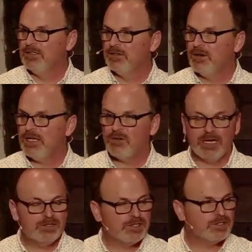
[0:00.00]
Right?
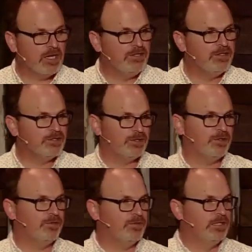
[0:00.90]
Grace is
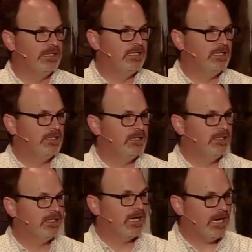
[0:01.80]
undeserved
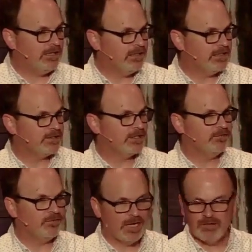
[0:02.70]
kindness and
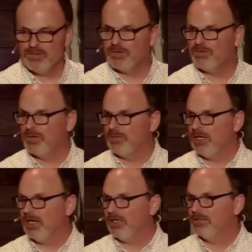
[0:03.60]
favor from
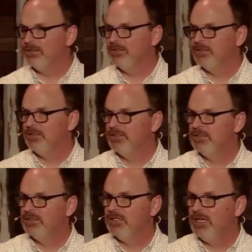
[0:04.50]
God.
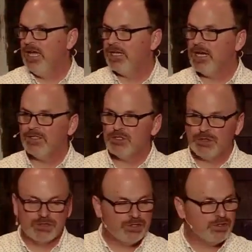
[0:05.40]
And God
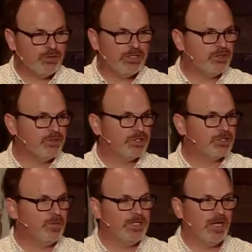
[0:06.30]
chooses you, He chooses
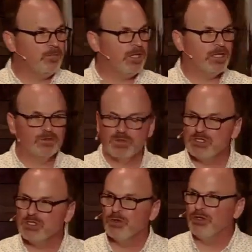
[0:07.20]
me, not because we're
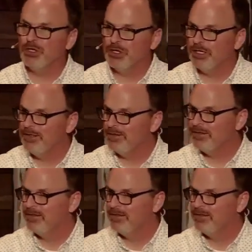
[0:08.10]
so good,